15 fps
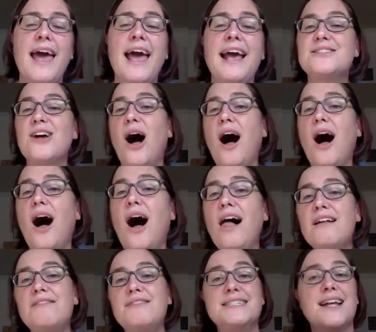is all of
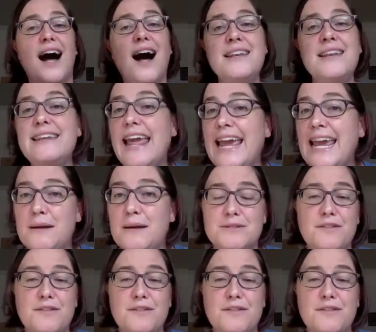these unnamed